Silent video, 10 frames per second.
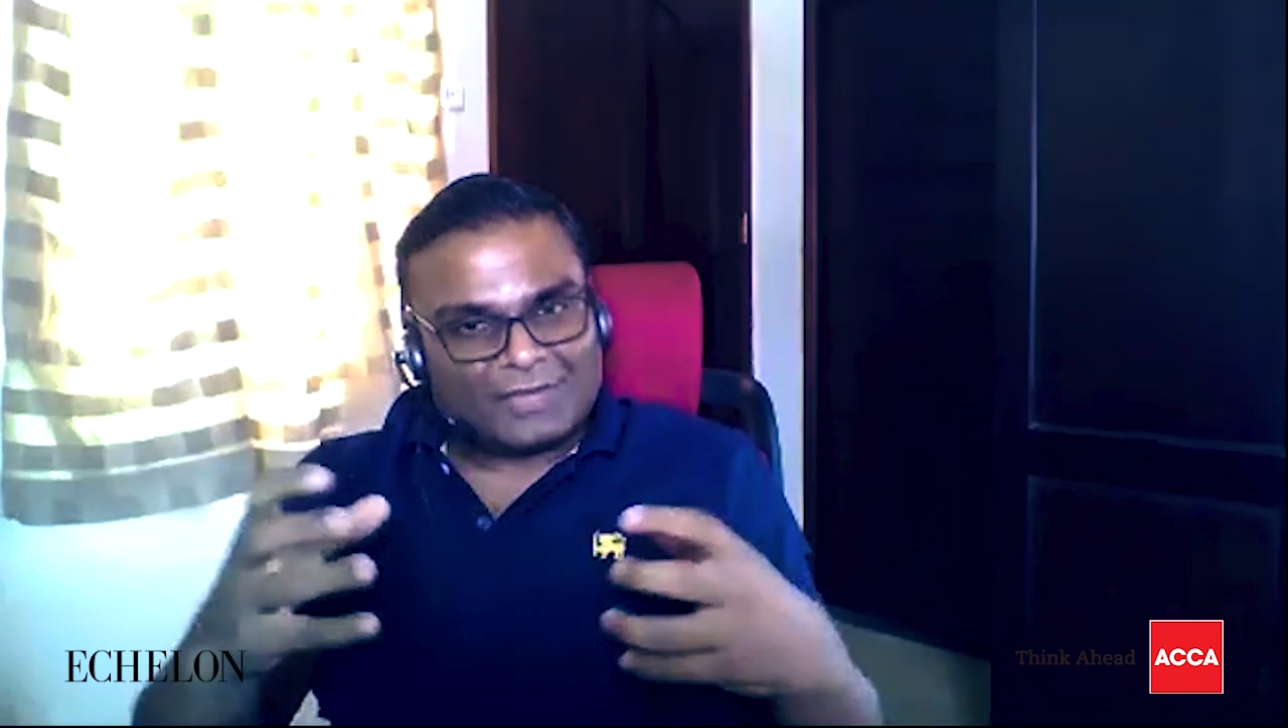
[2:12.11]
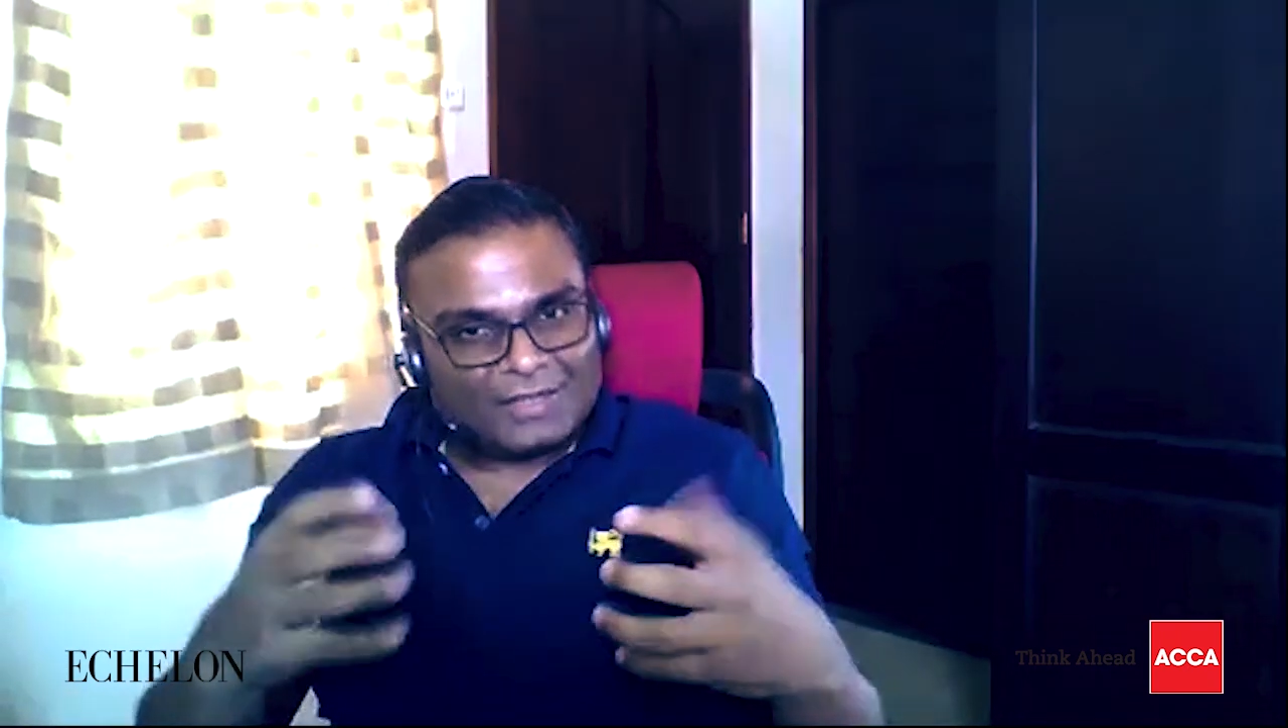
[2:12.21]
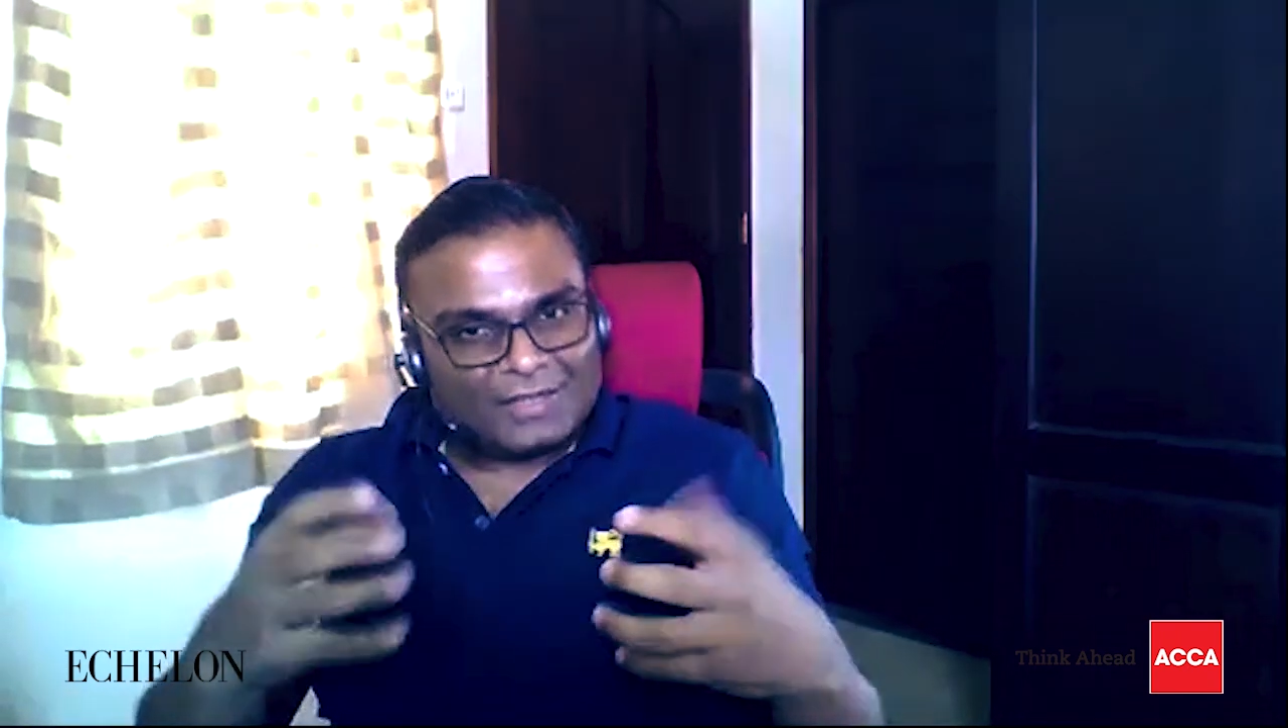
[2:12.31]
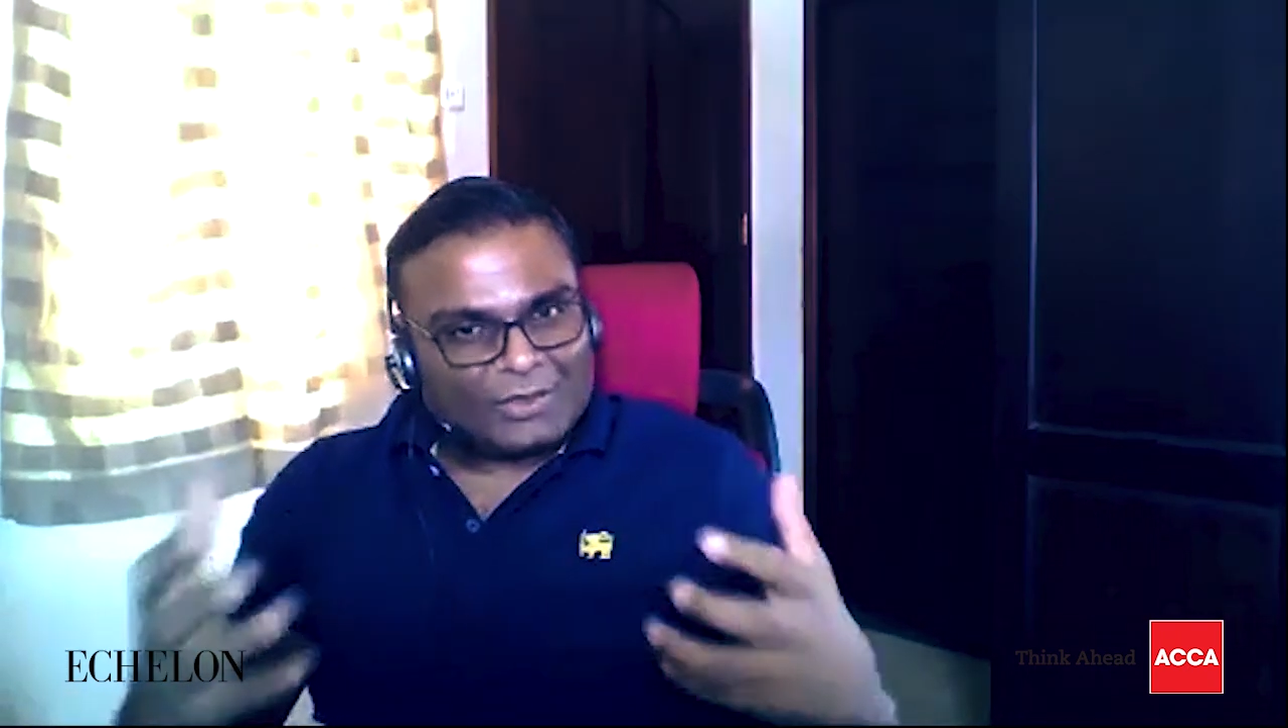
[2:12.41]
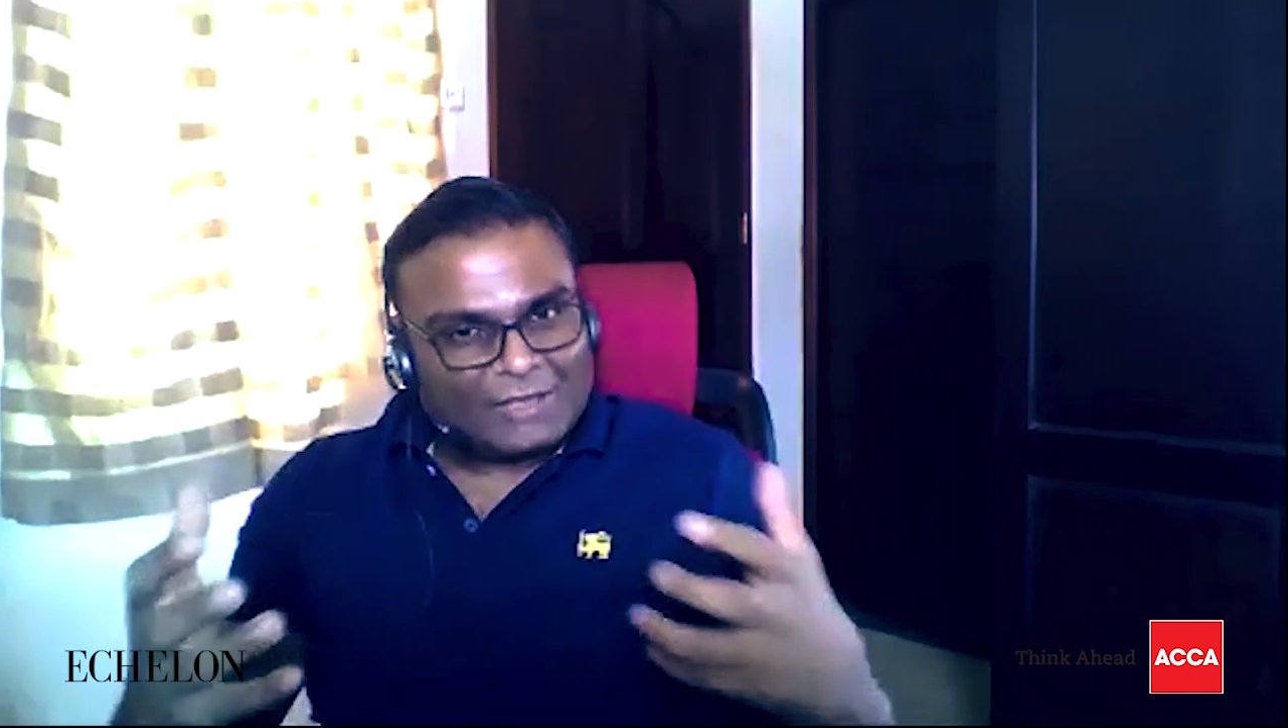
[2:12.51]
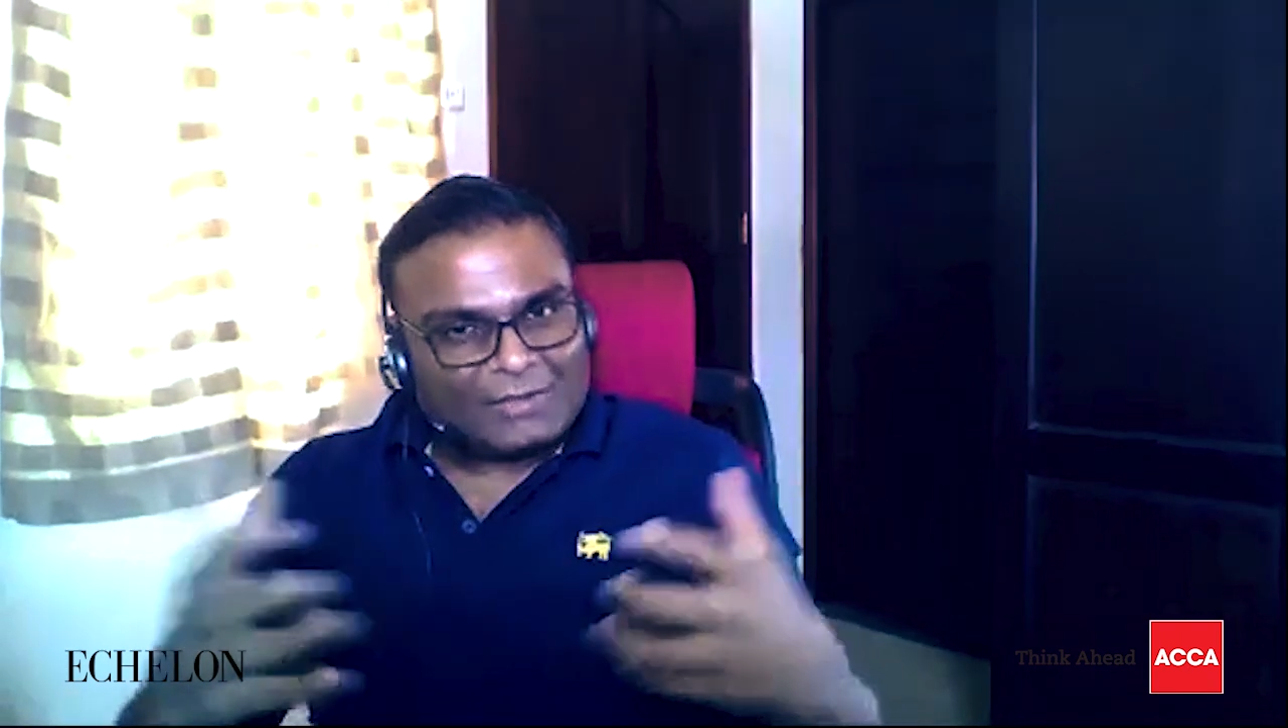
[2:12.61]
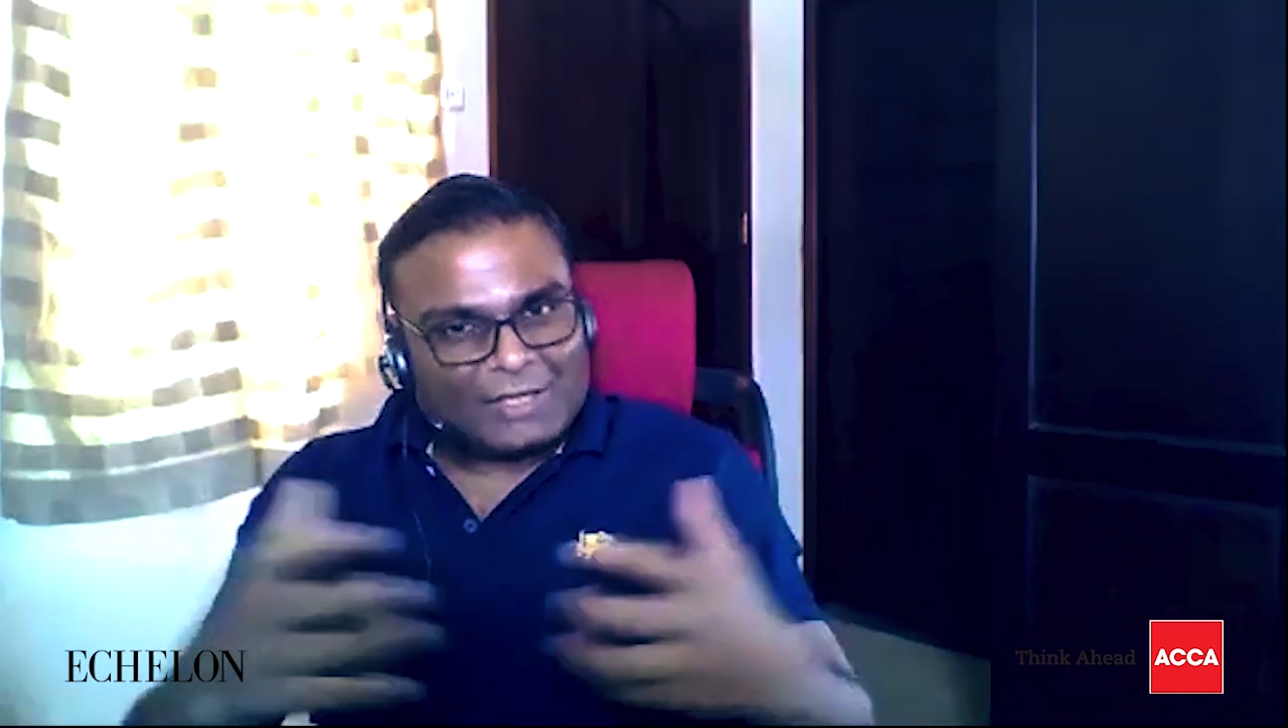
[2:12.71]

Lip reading: And what